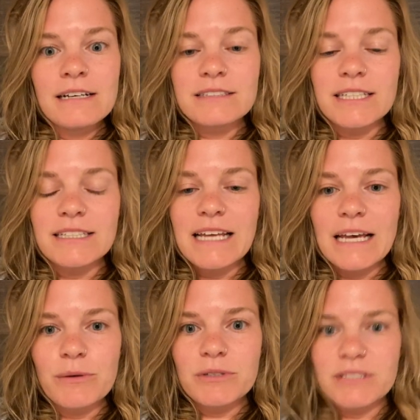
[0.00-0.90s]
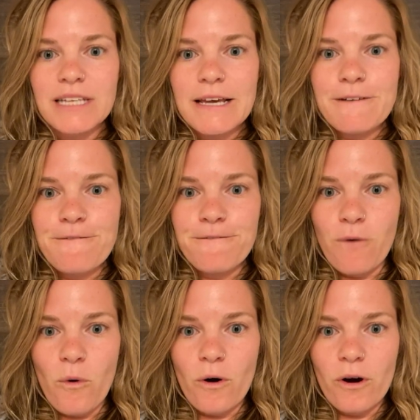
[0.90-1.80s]
Today was day
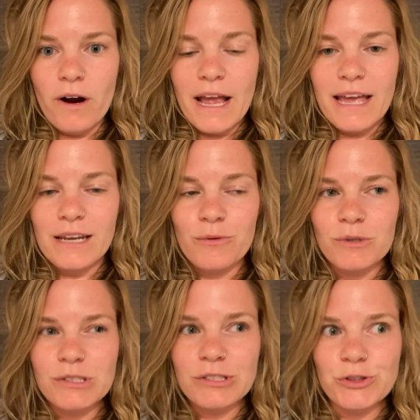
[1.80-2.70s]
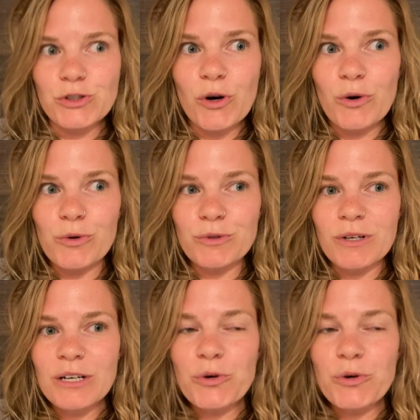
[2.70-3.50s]
4 and it was so